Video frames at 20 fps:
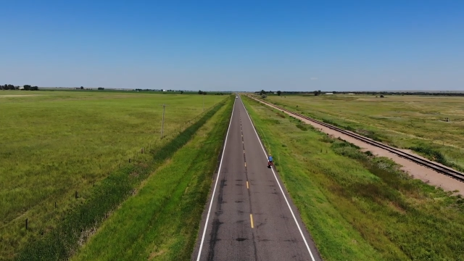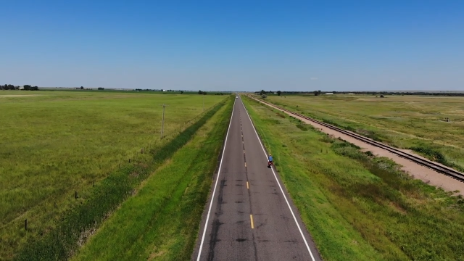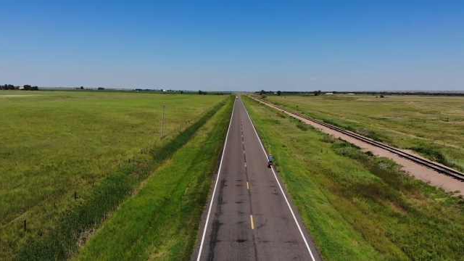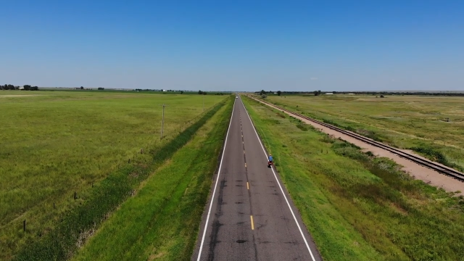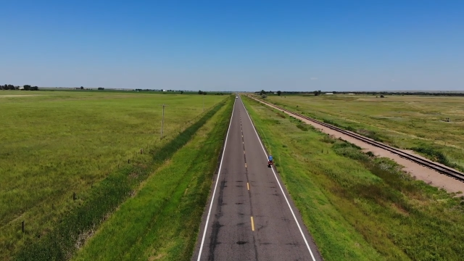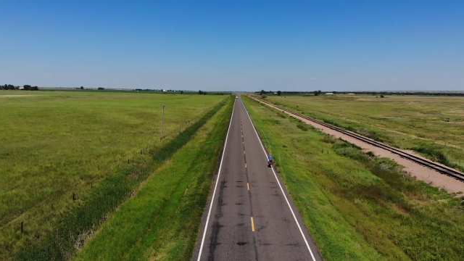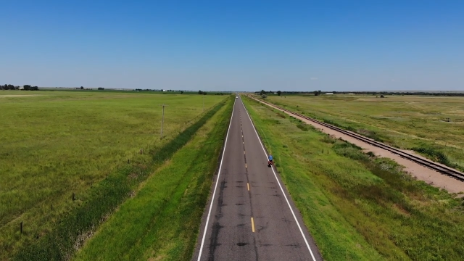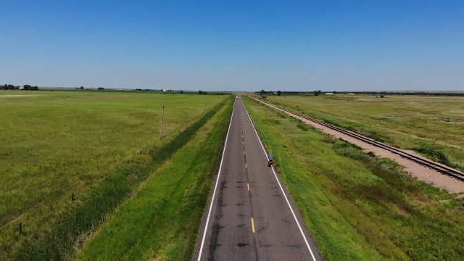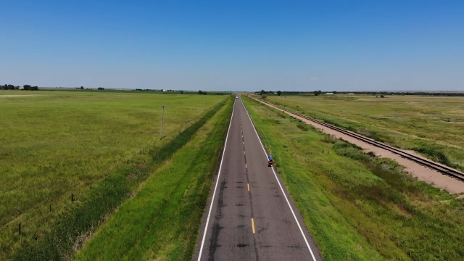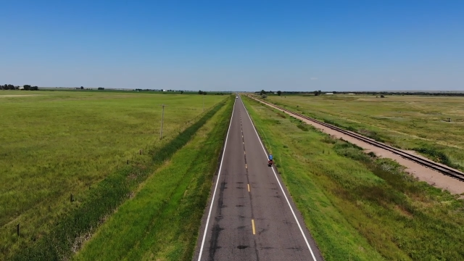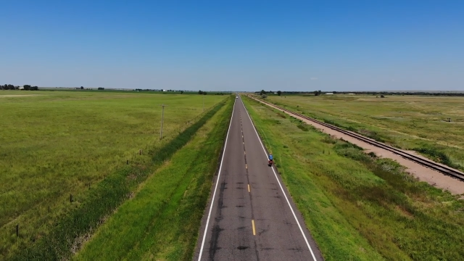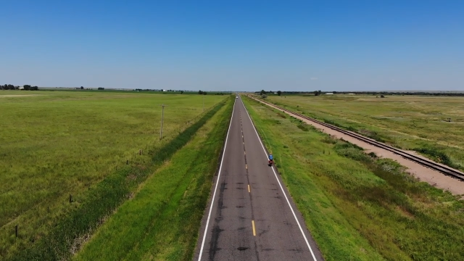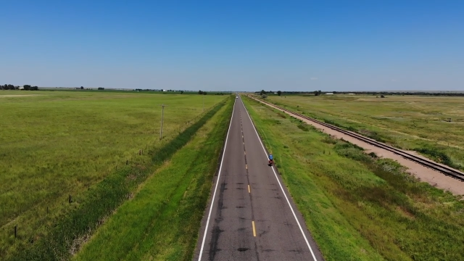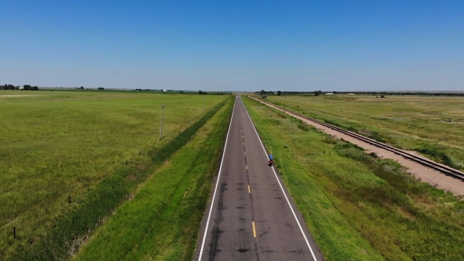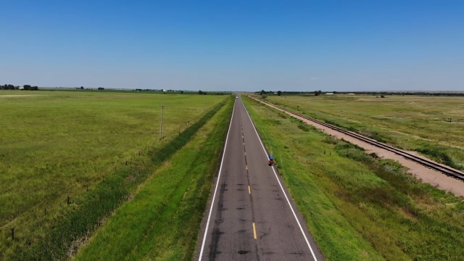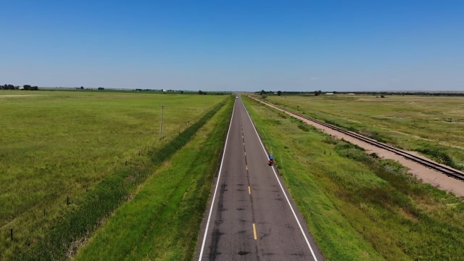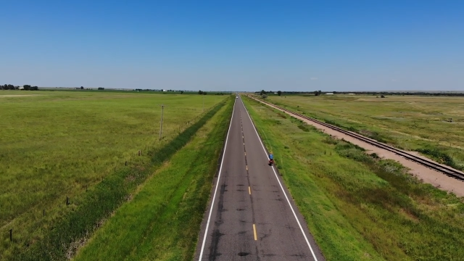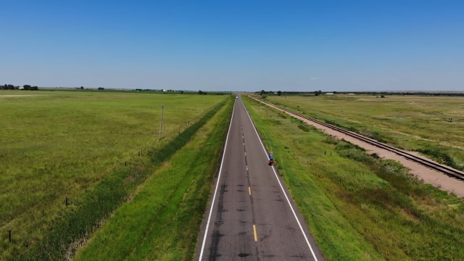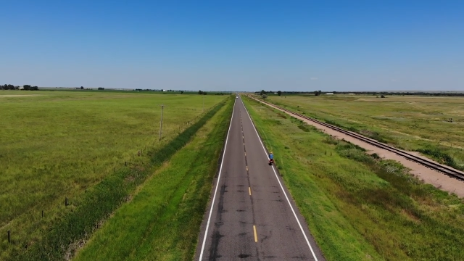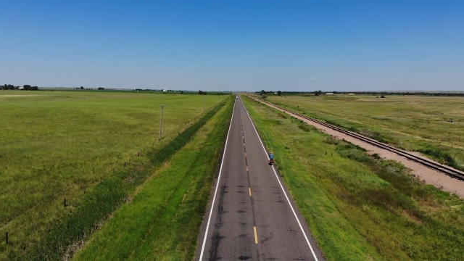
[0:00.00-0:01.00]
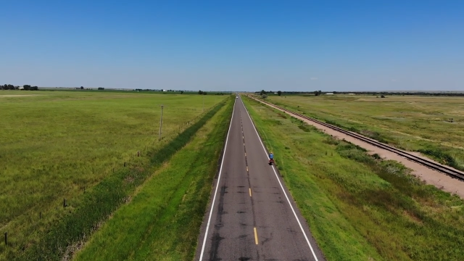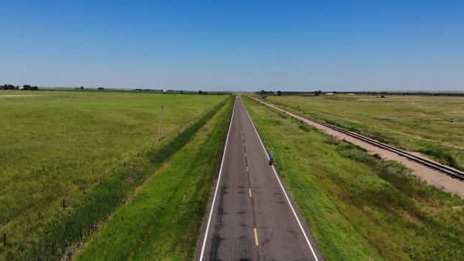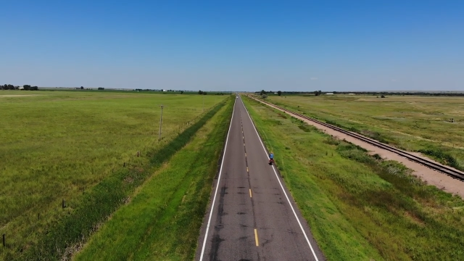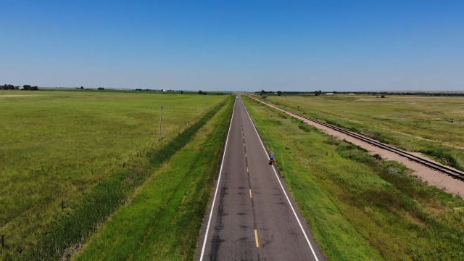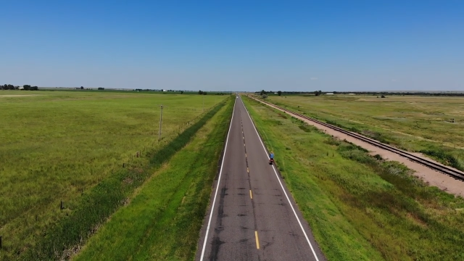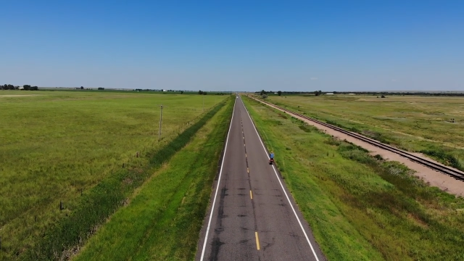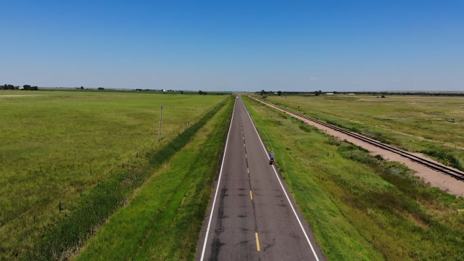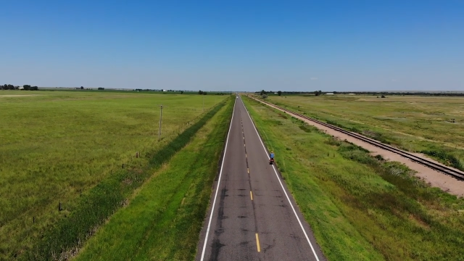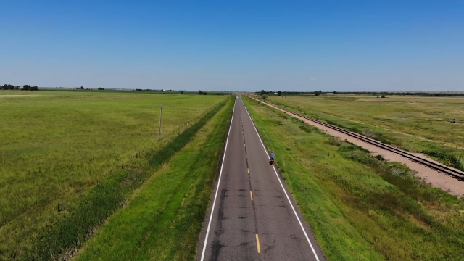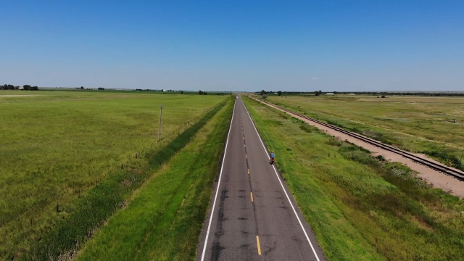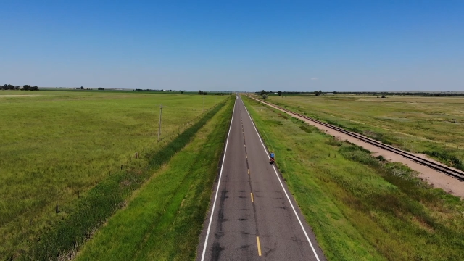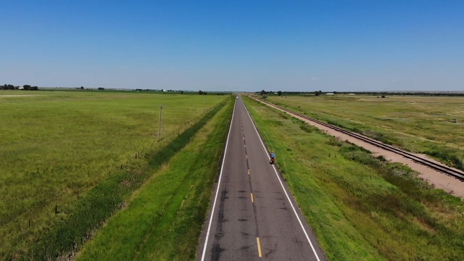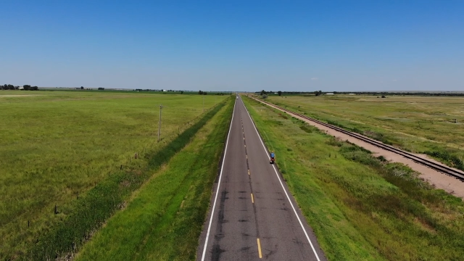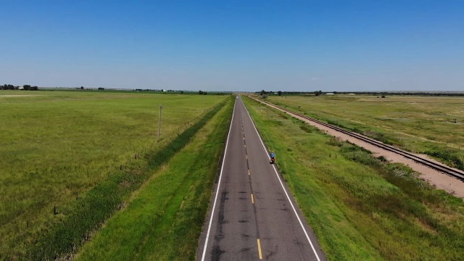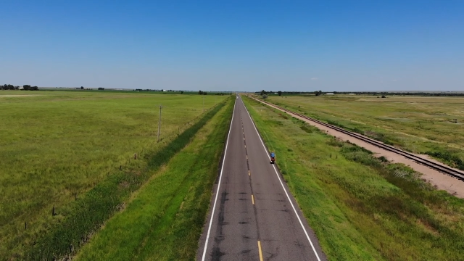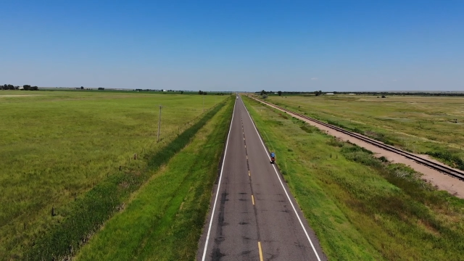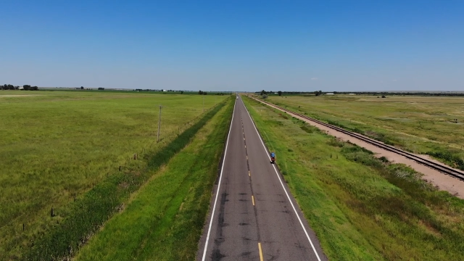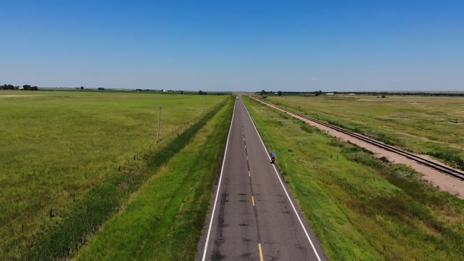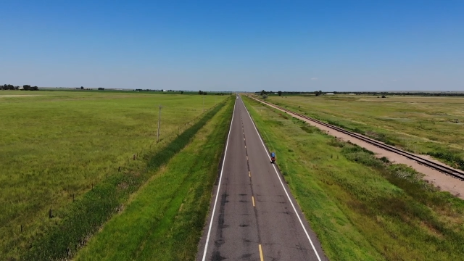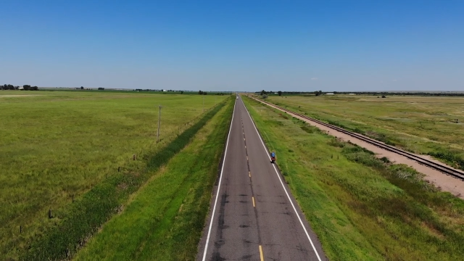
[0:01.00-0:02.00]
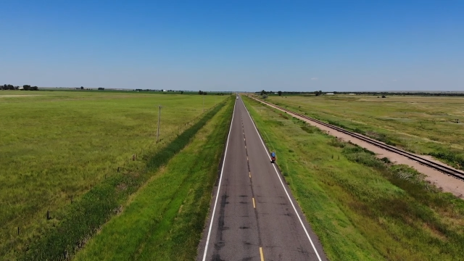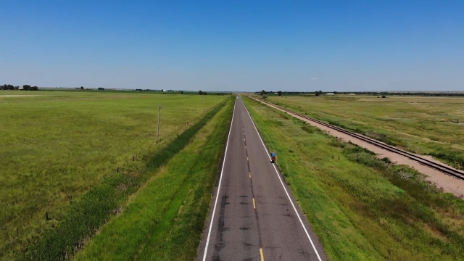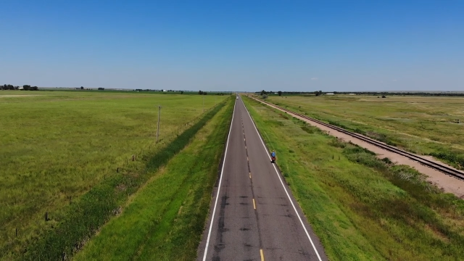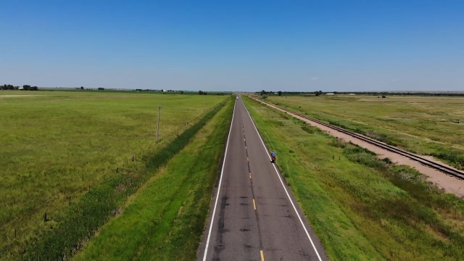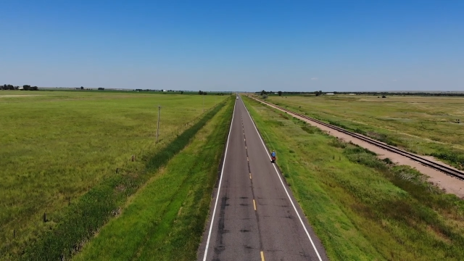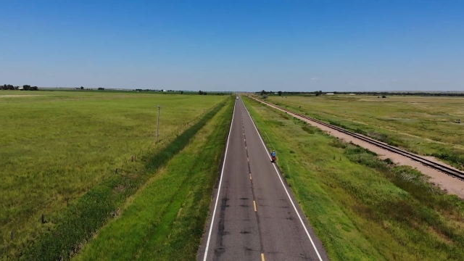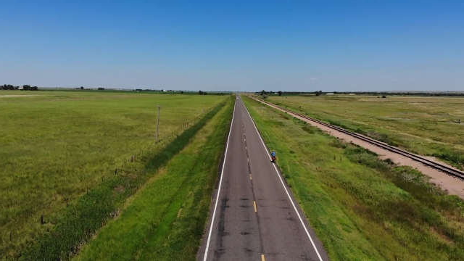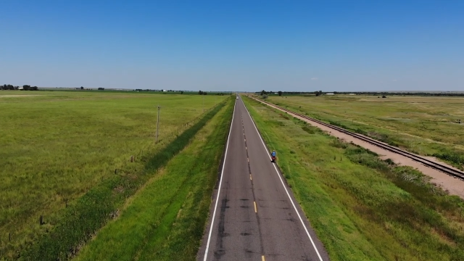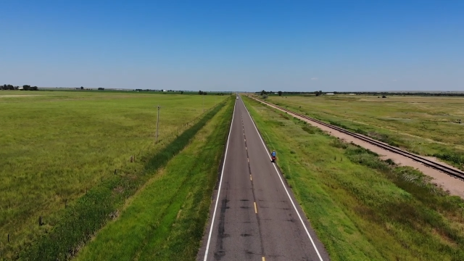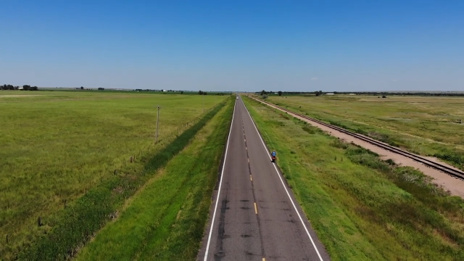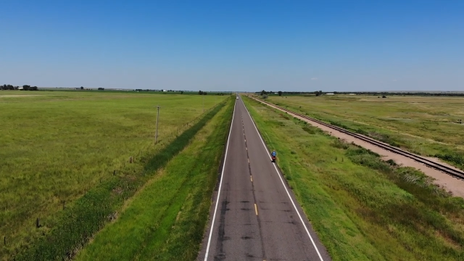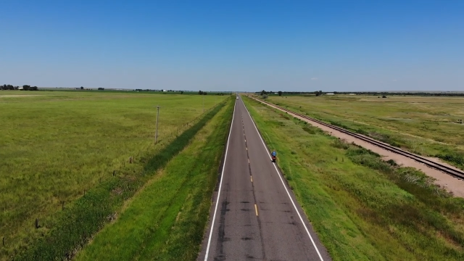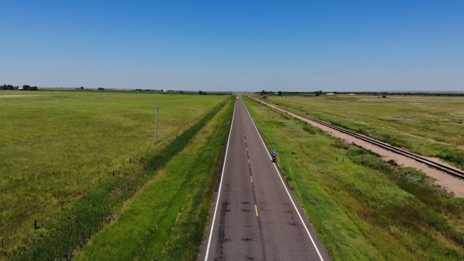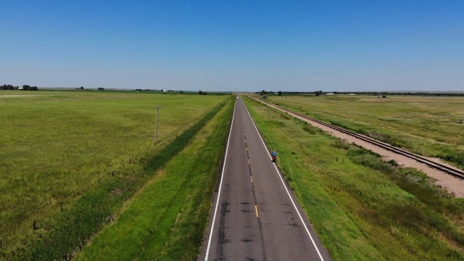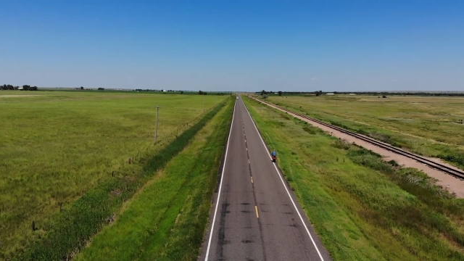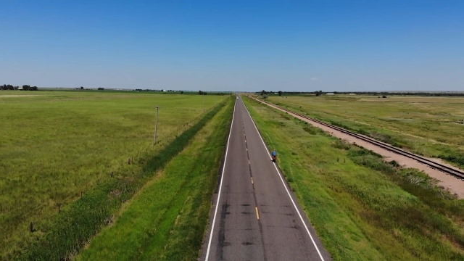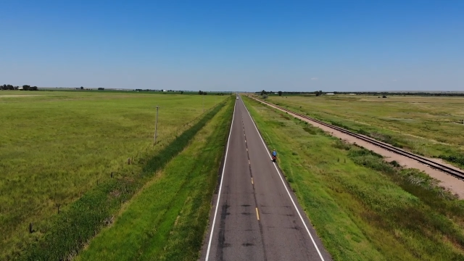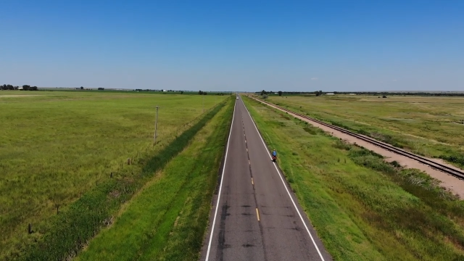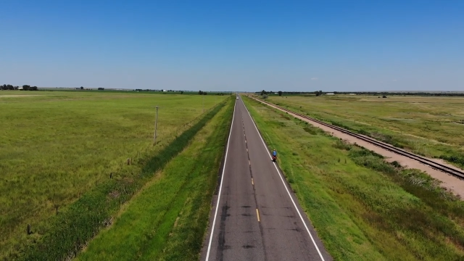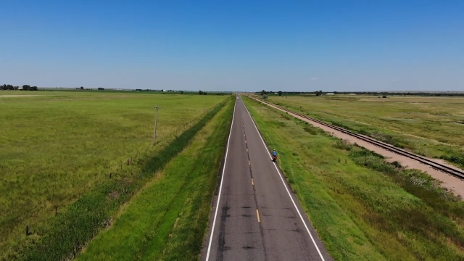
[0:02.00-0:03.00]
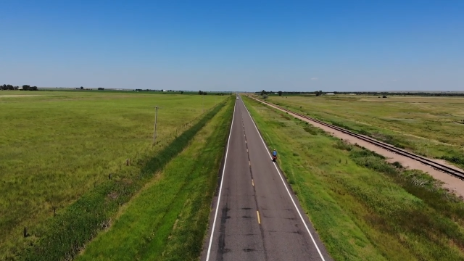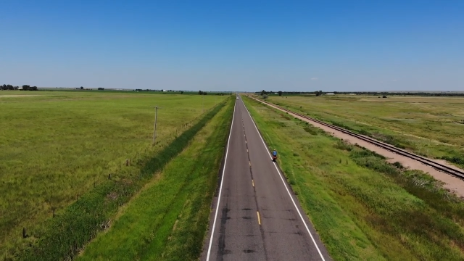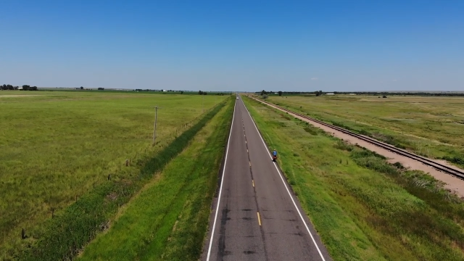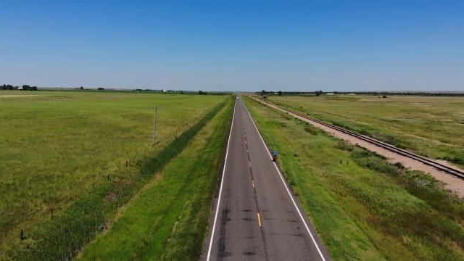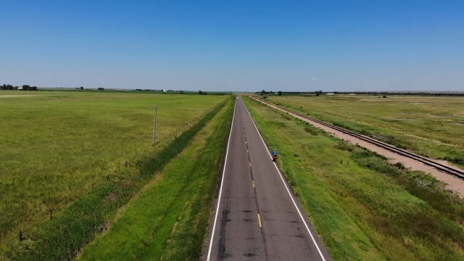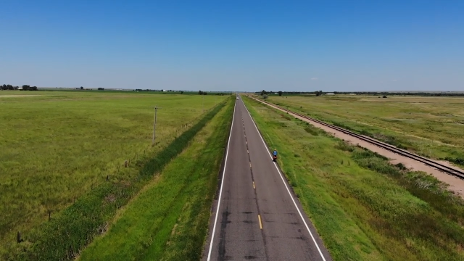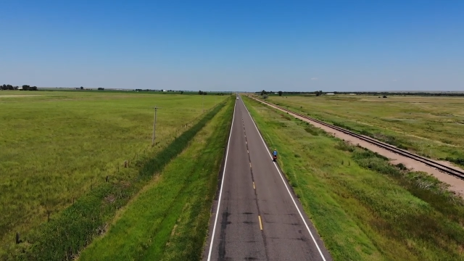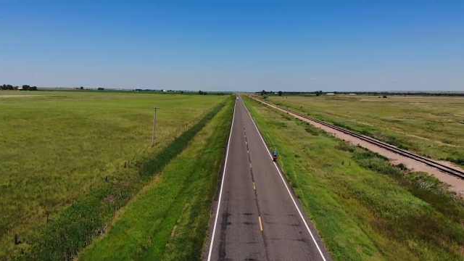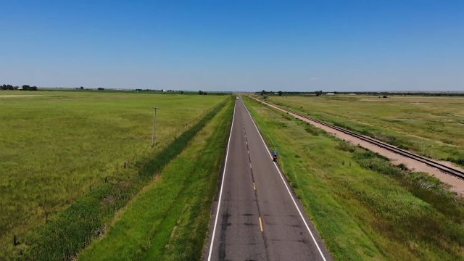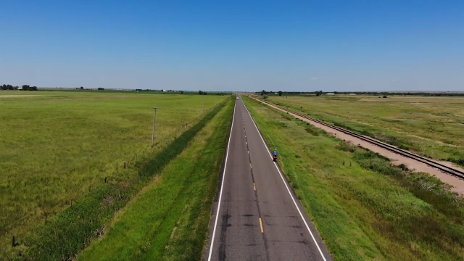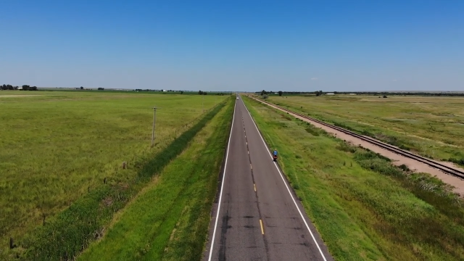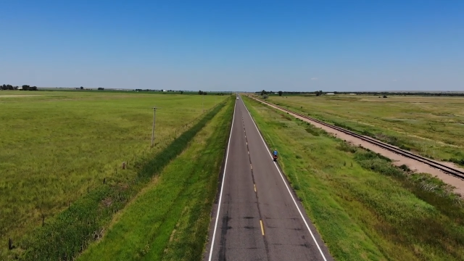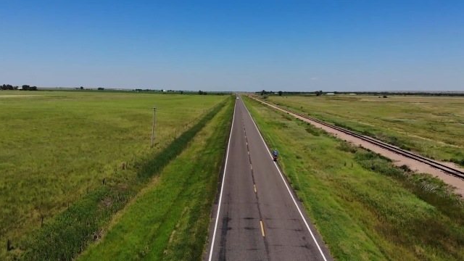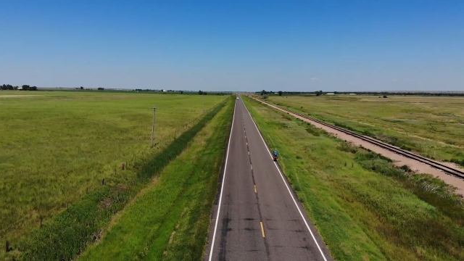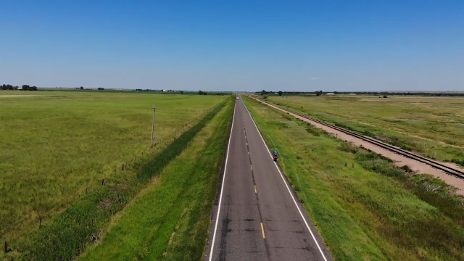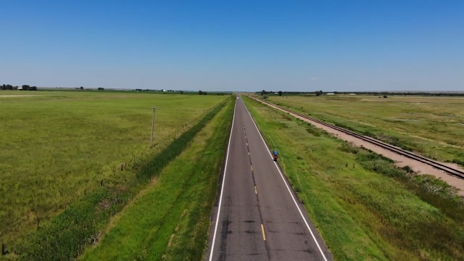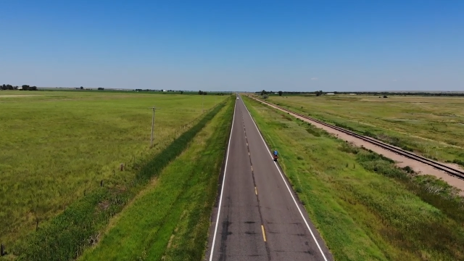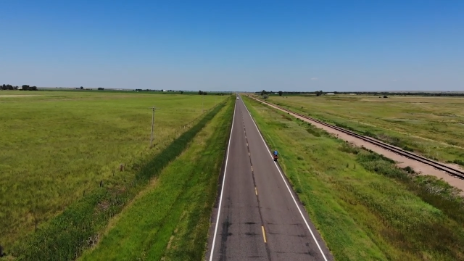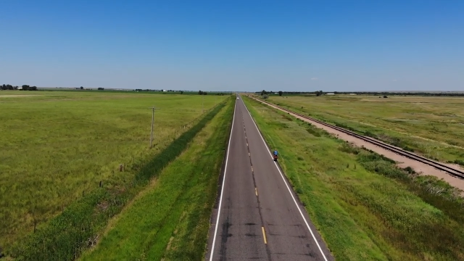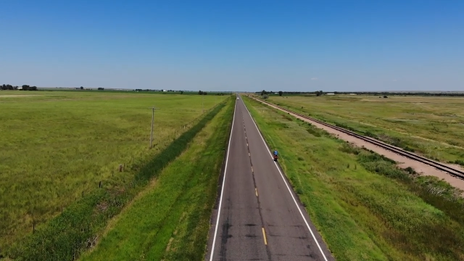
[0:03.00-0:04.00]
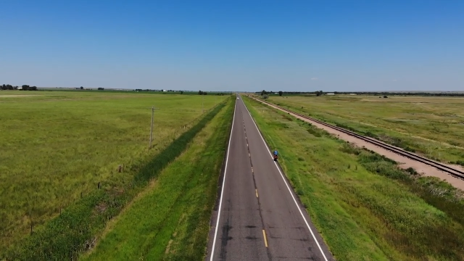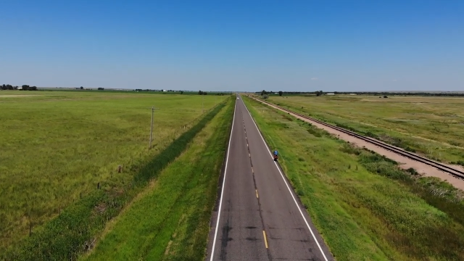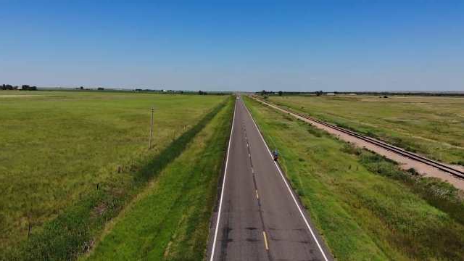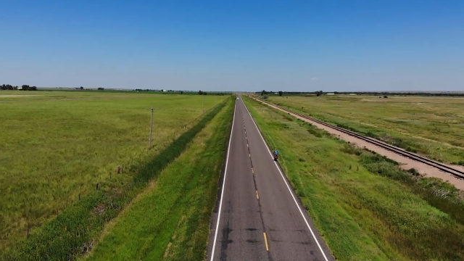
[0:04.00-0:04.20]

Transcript: No face is visible, so there are no lips to read.